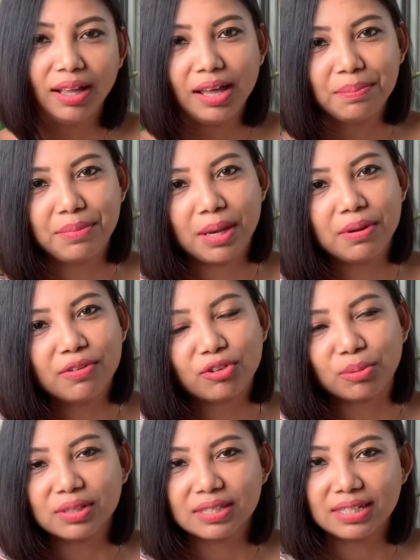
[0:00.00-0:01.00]
maybe from
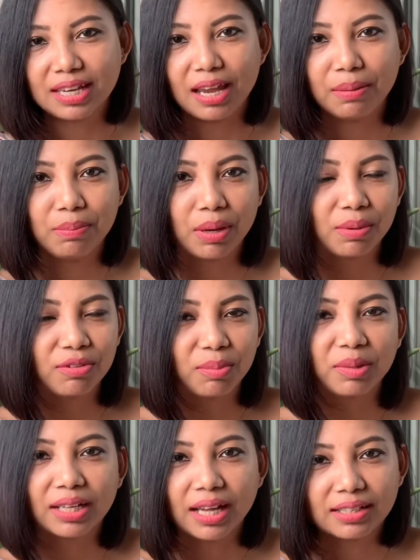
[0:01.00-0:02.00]
the stem, maybe from
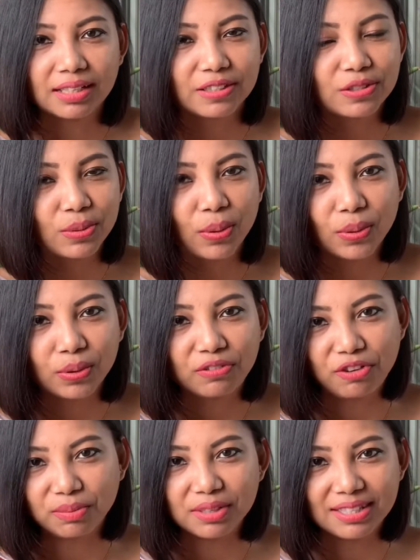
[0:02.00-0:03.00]
the cuttings, or
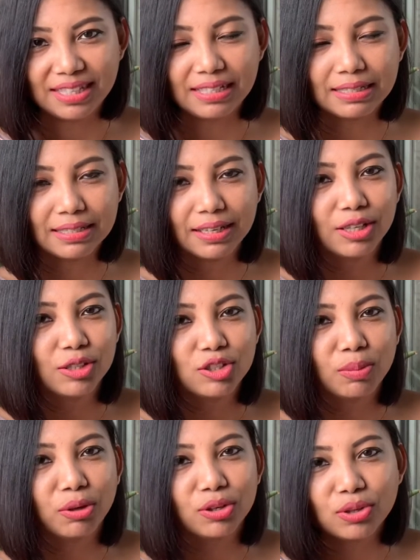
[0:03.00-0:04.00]
from the seeds. So
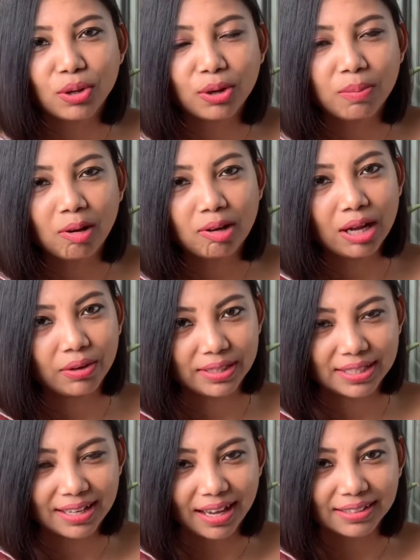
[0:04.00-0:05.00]
I'm going to talk about how I
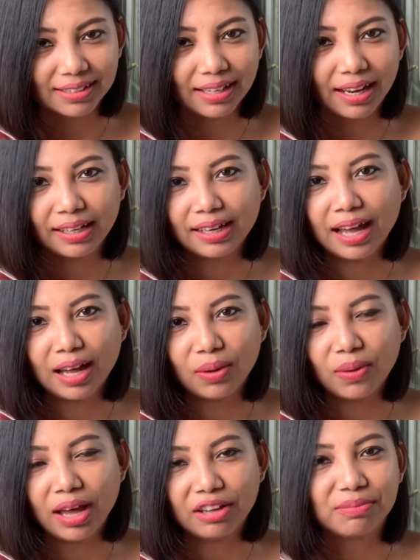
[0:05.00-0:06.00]
started and how
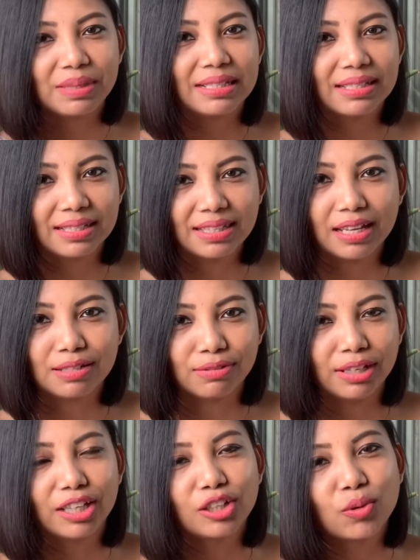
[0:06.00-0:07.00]
I've been successful
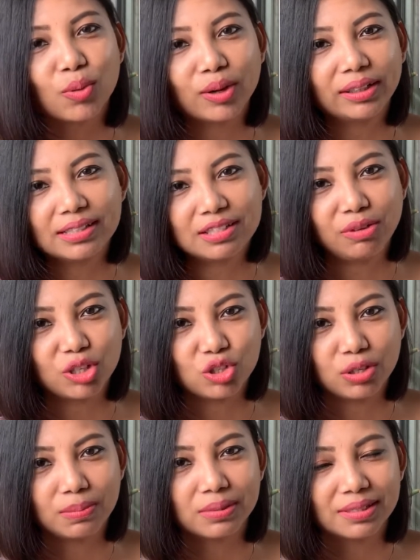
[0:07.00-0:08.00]
in growing these
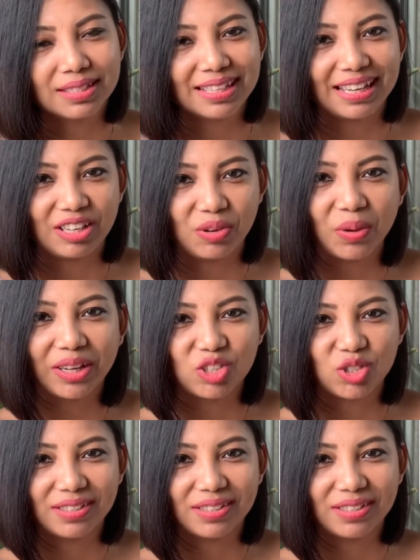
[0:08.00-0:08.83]
vegetables in your kitchen.